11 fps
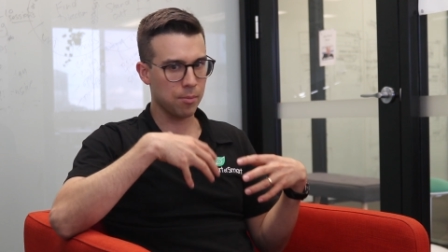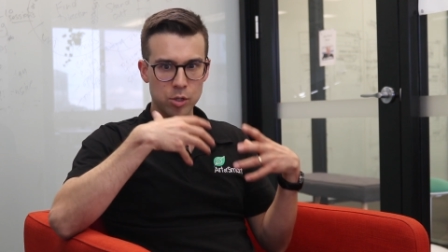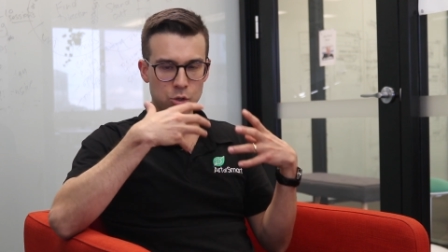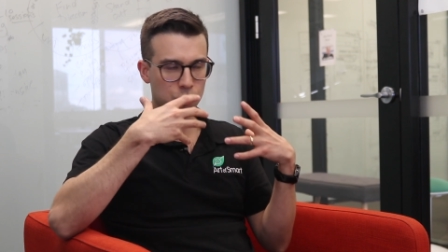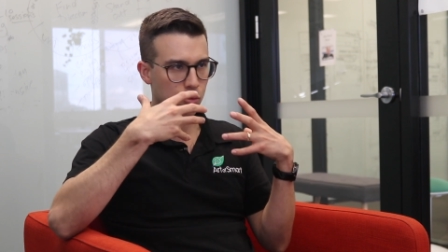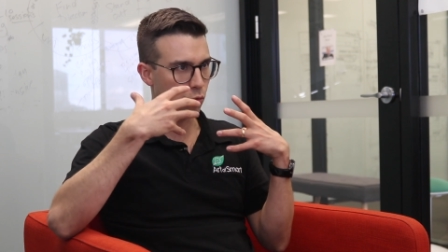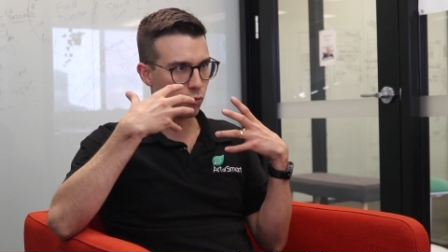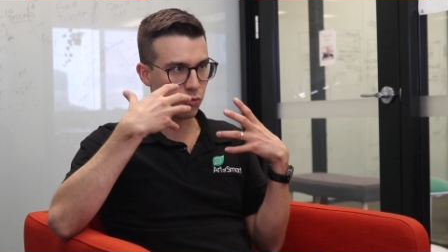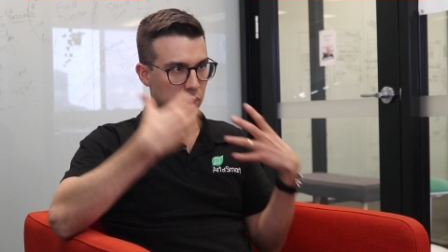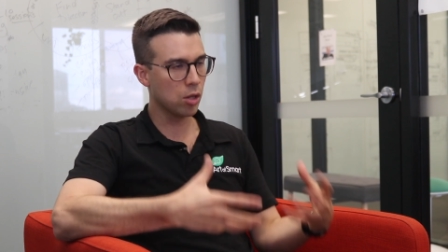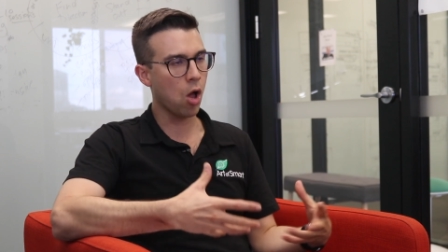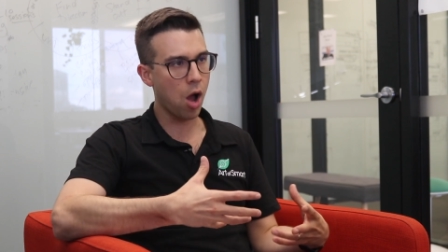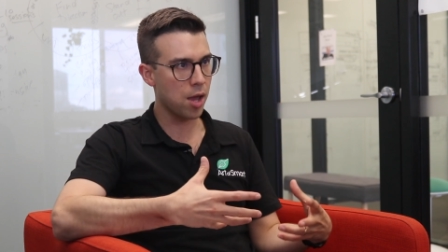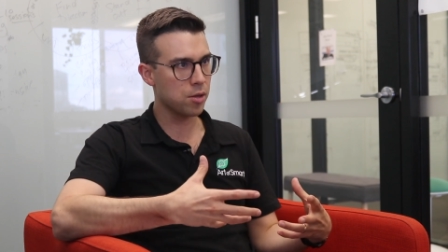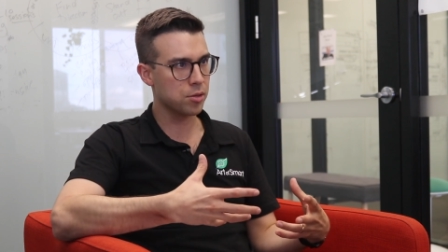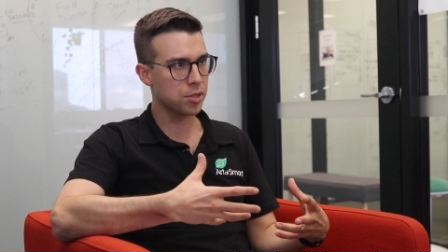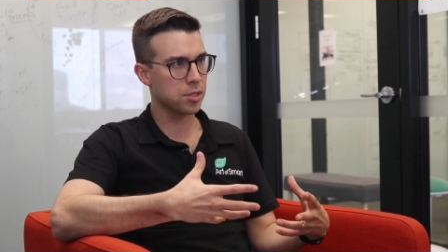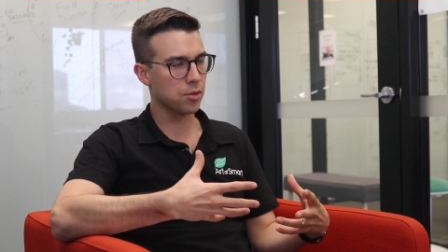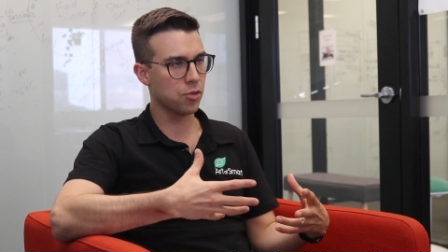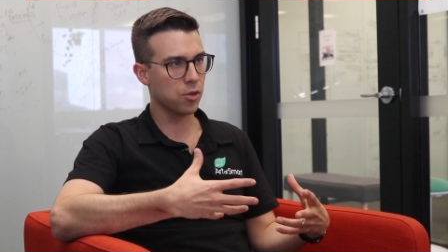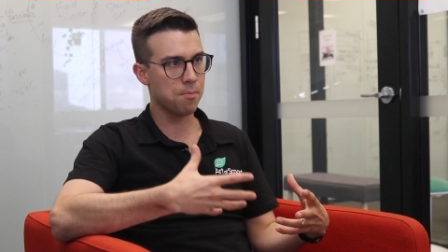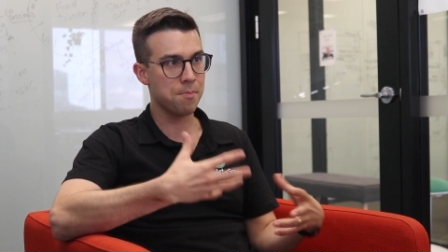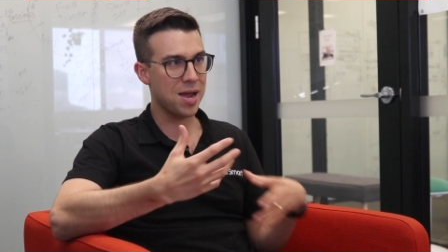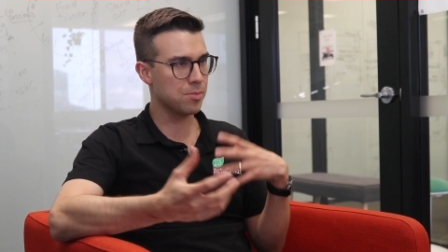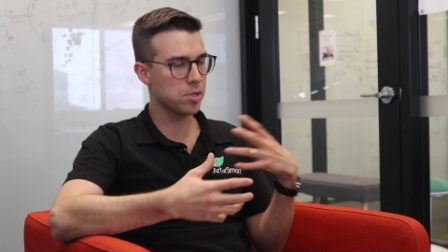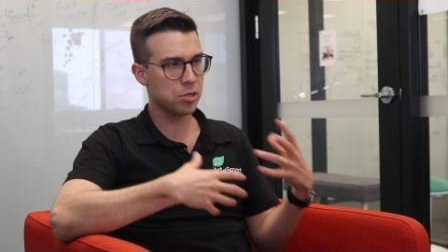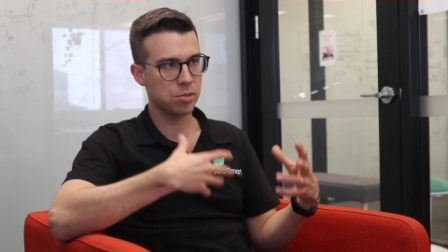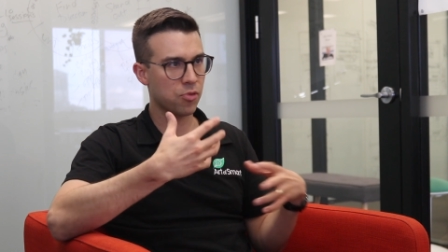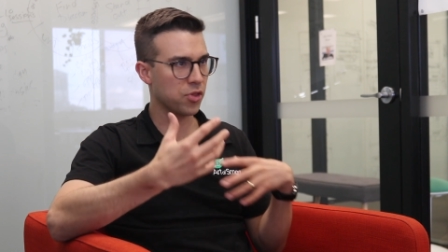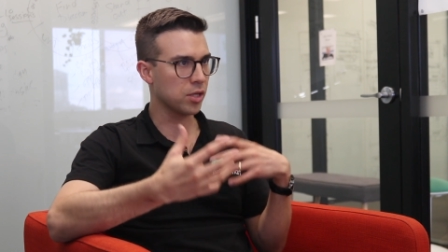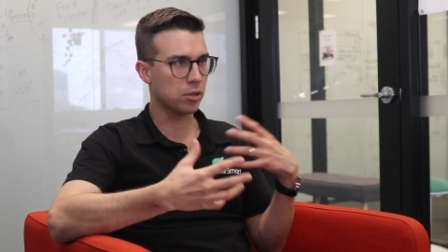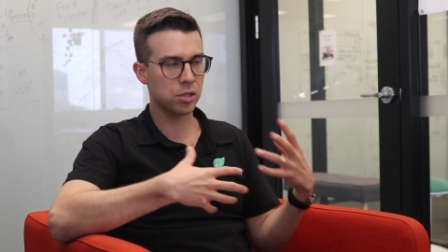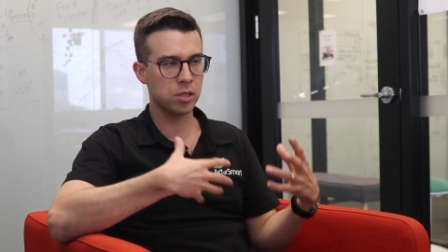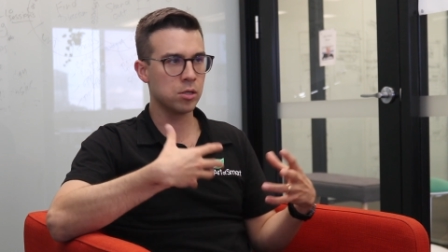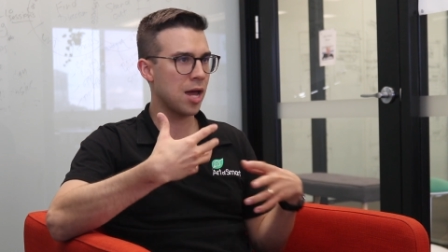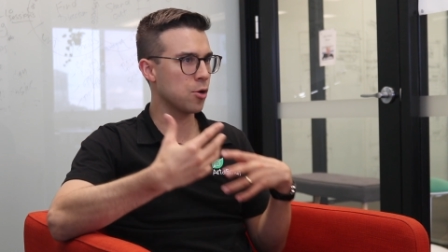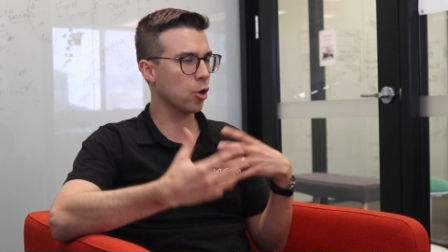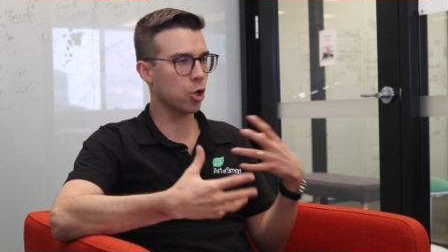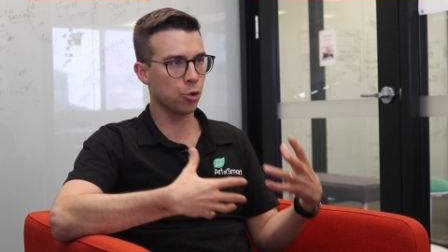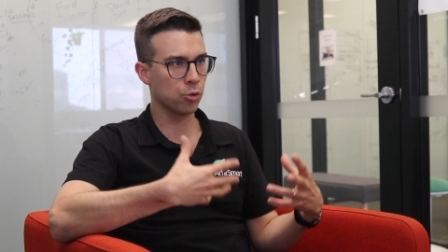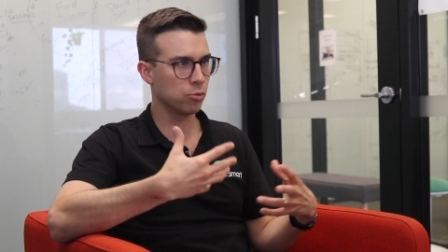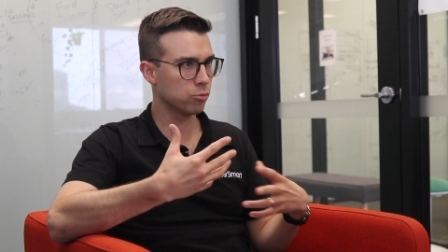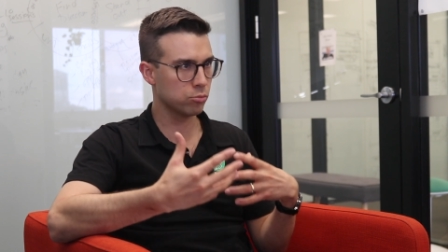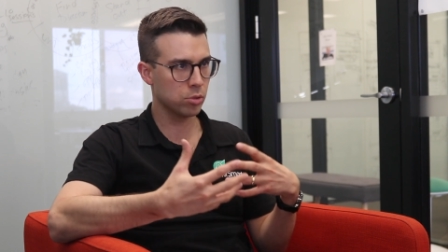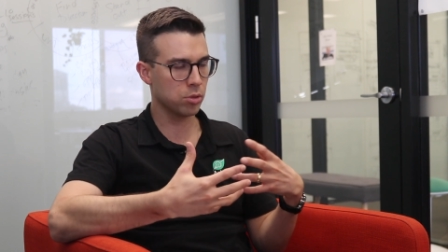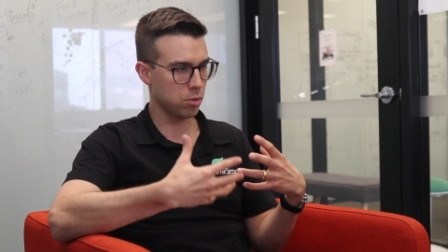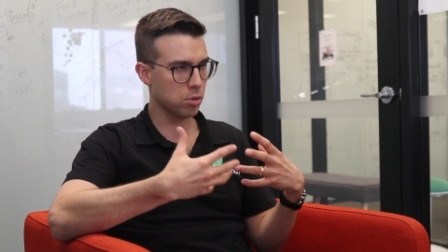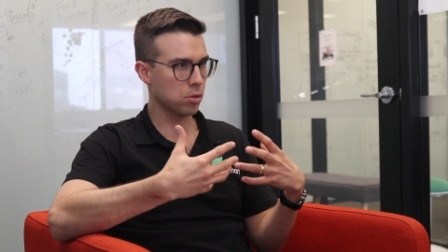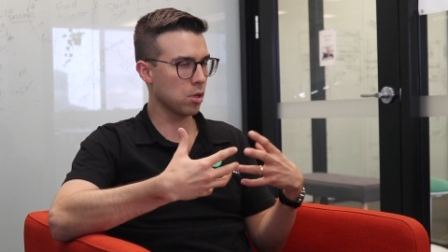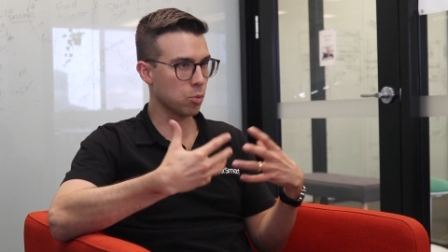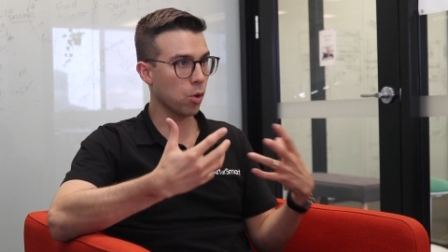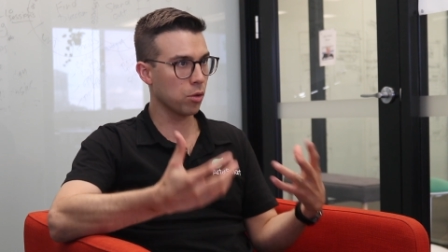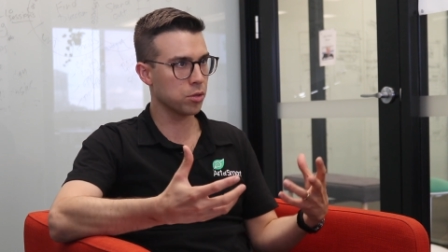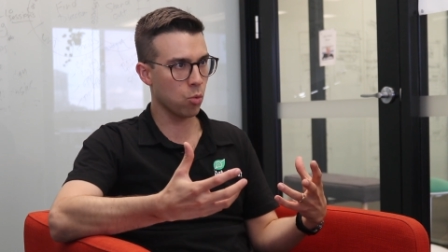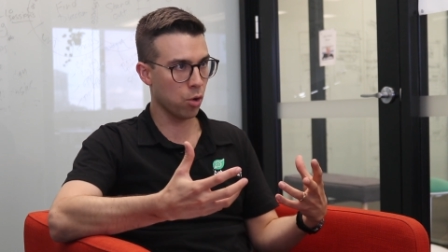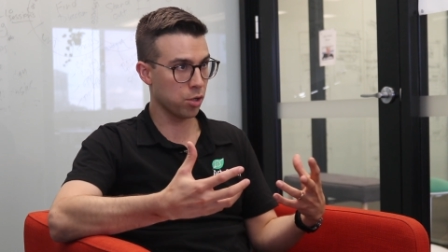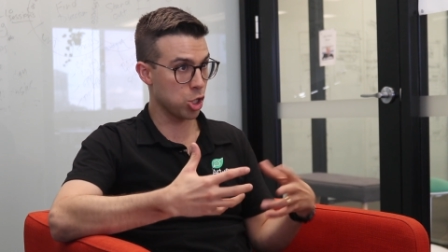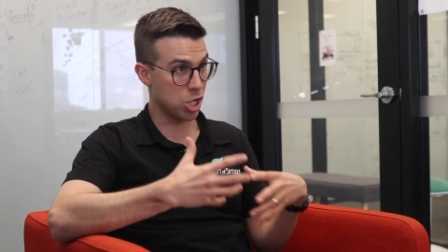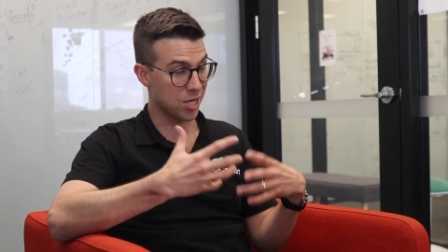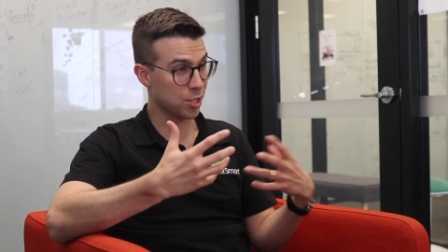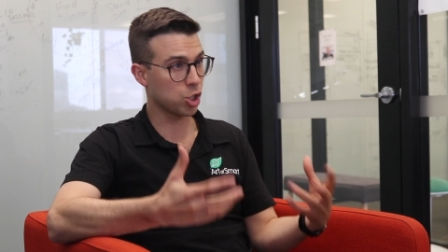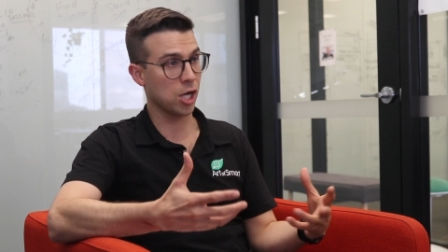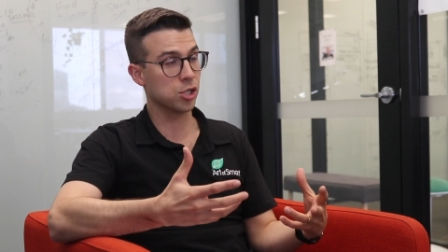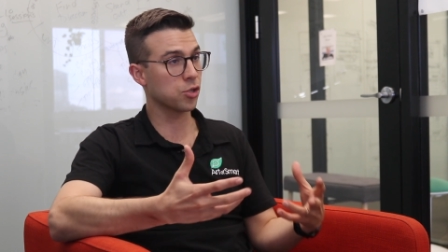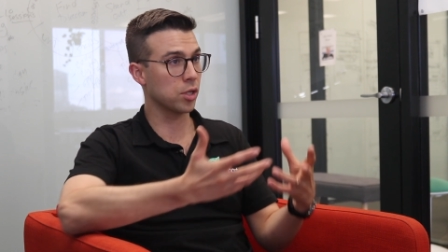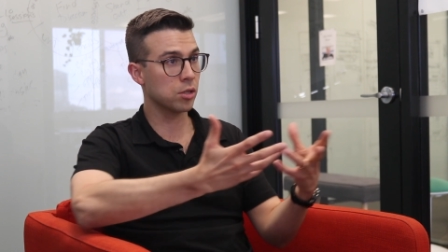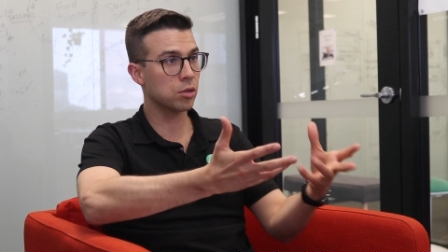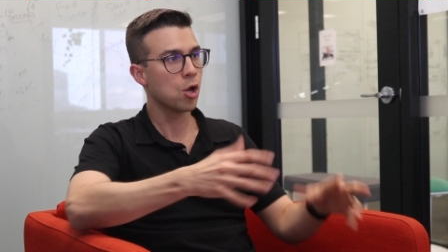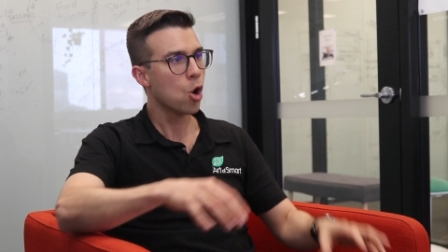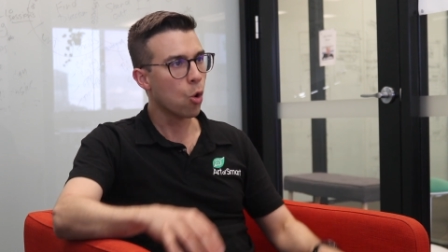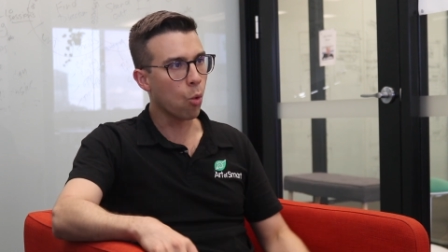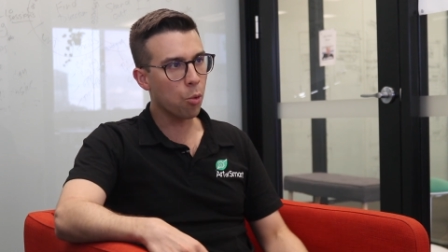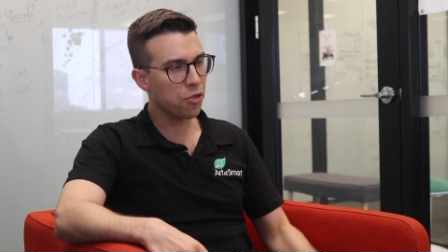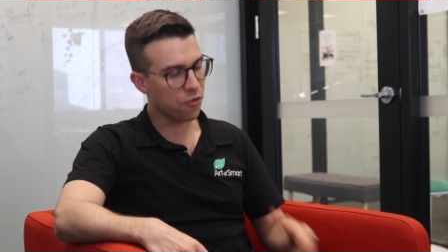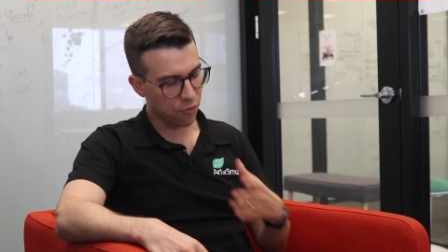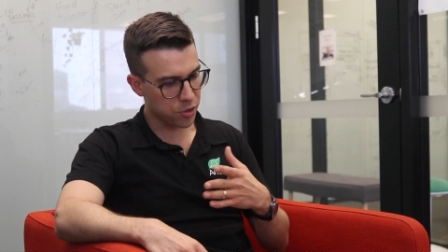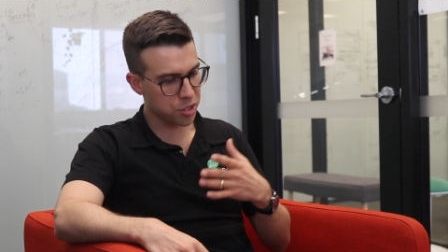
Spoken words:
You realised that maybe some things had not gone as well as you wanted and you needed to change things. What were the